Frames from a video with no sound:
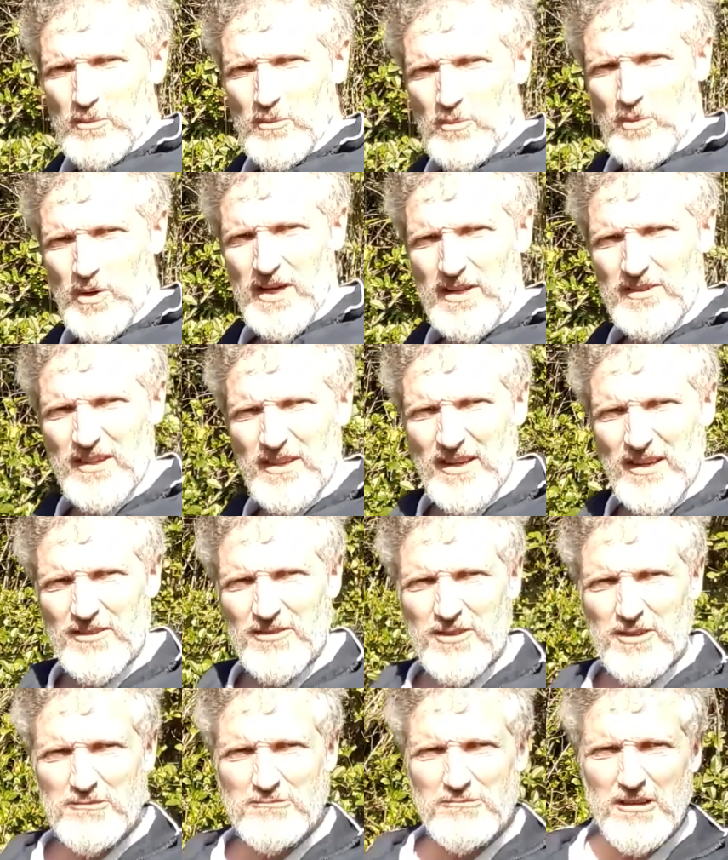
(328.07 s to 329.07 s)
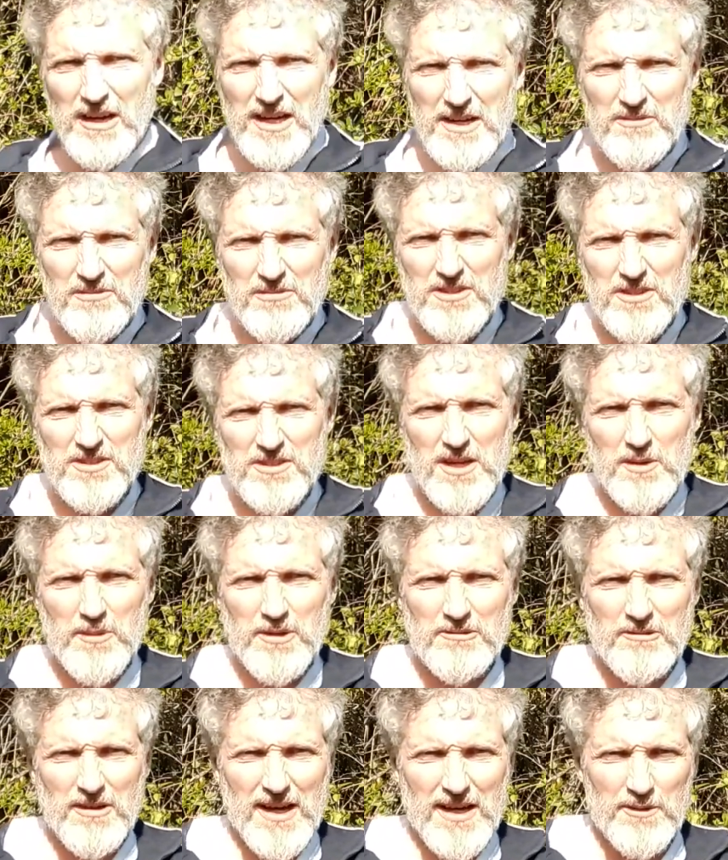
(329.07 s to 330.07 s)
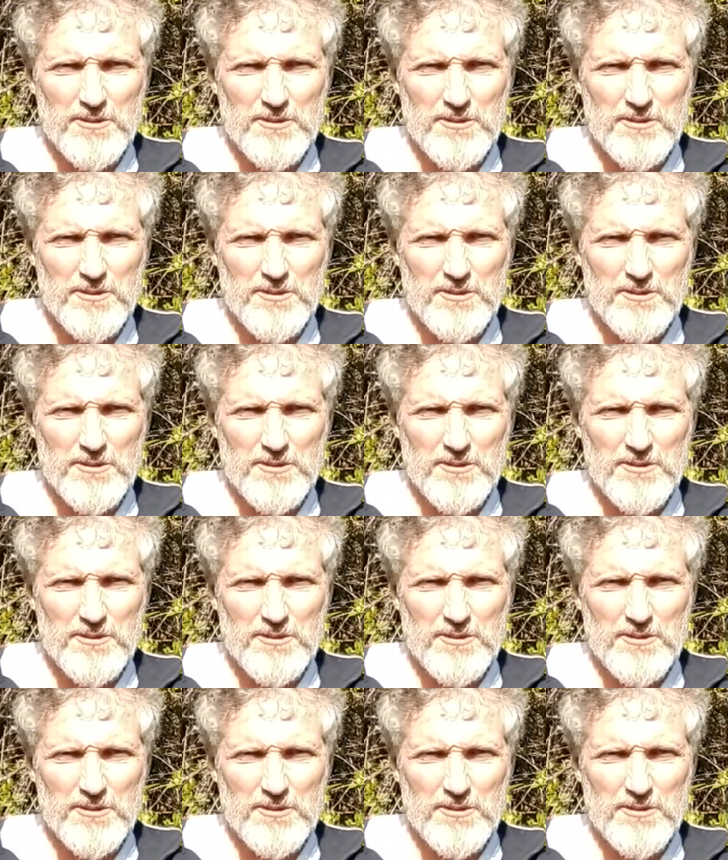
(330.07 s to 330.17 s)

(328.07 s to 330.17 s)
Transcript: with the right fist coming round